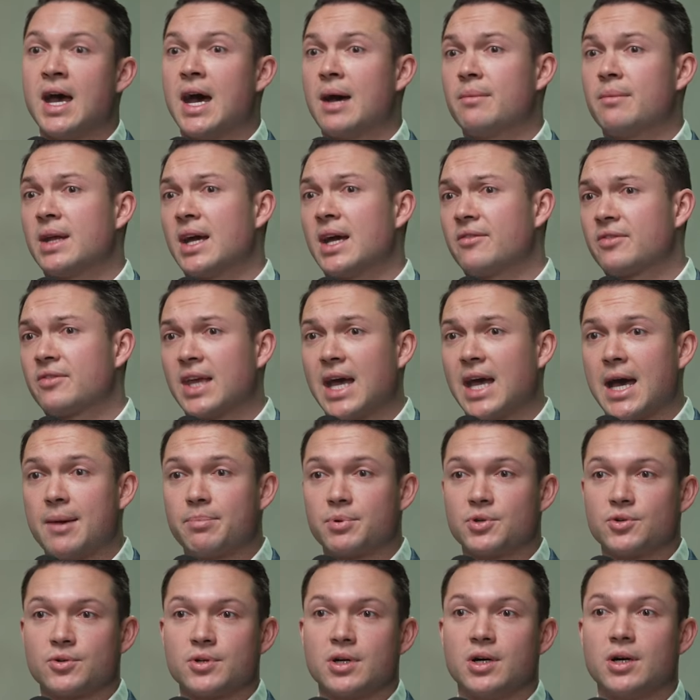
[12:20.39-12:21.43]
I'm going to have
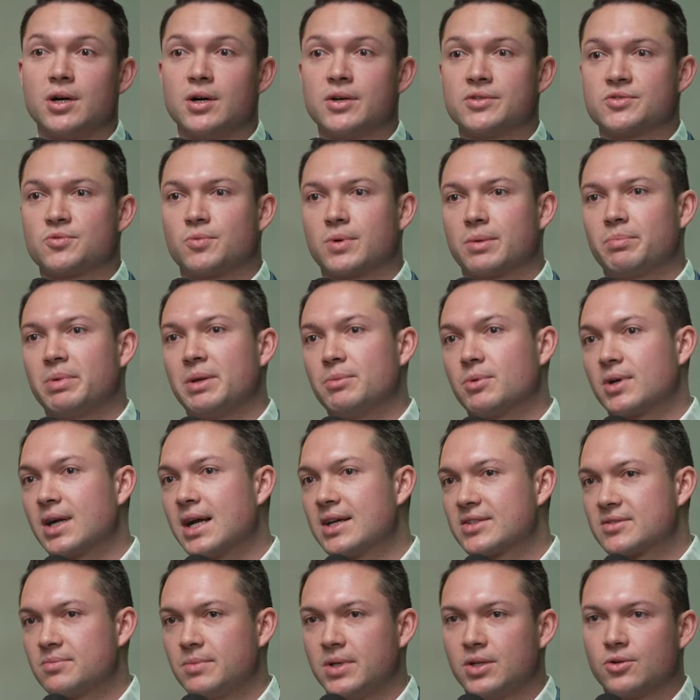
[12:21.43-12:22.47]
capital calls where people are
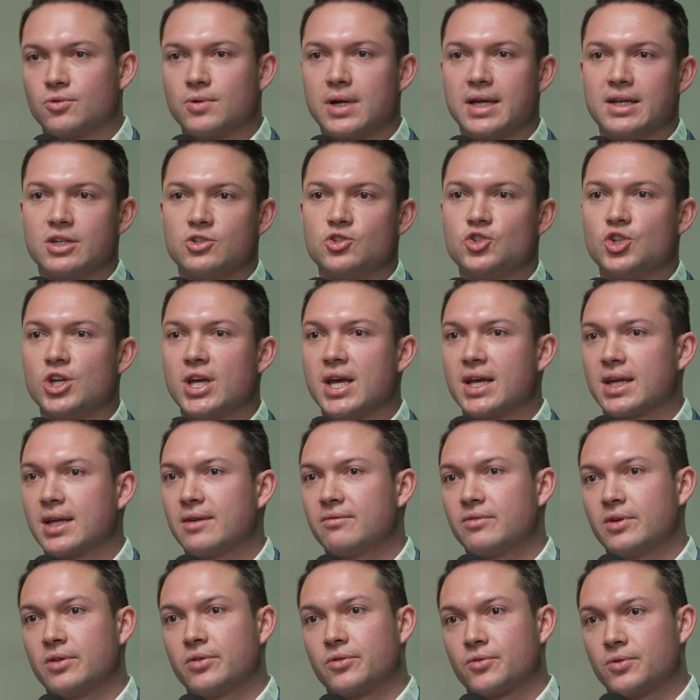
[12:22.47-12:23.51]
asking me to write a check
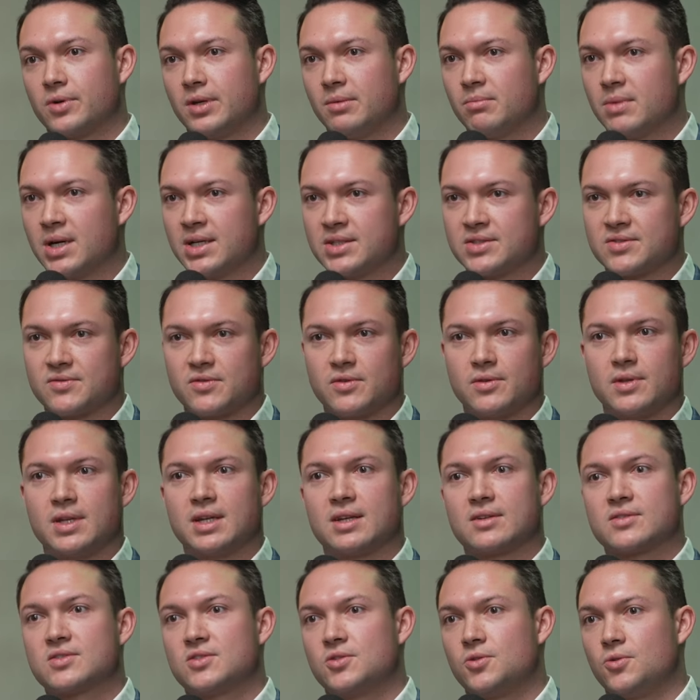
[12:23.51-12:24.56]
every 3 months for the
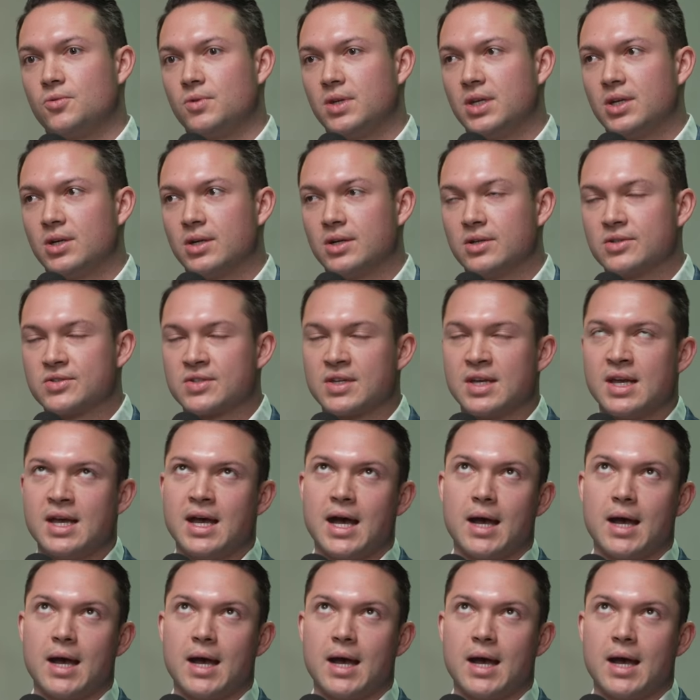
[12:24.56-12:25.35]
next 2 years.